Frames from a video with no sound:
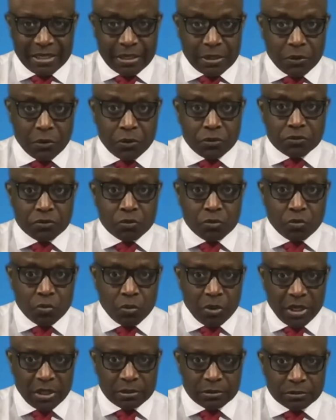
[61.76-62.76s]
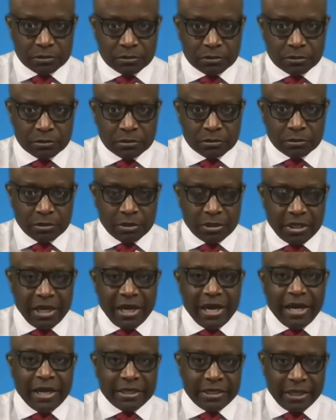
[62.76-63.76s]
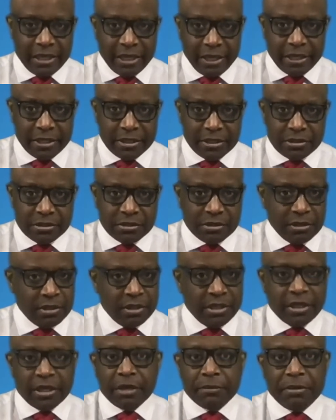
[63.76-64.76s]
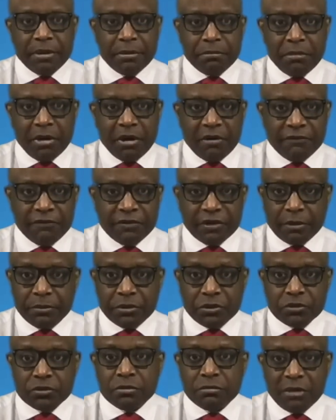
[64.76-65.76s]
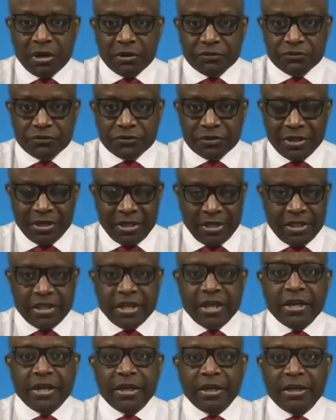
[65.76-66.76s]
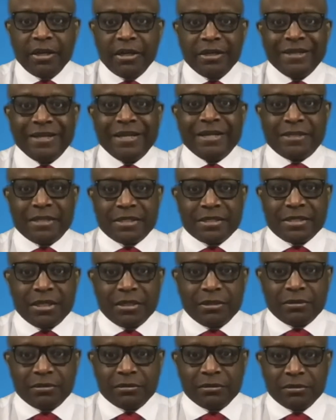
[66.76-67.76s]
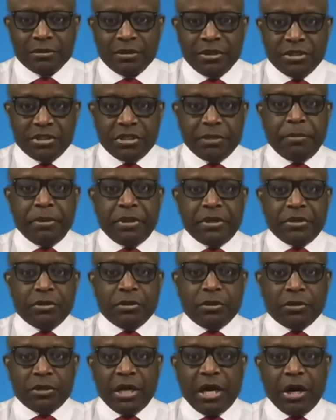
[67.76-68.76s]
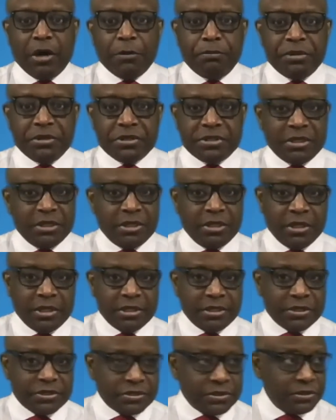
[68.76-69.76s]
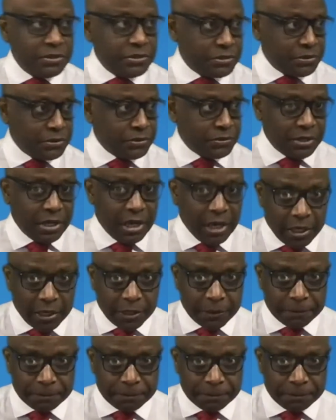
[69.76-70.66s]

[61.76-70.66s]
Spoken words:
goes well, at the end, it could be a month, it could be 2 months, then there's a sale, depending on how busy the solicitors are.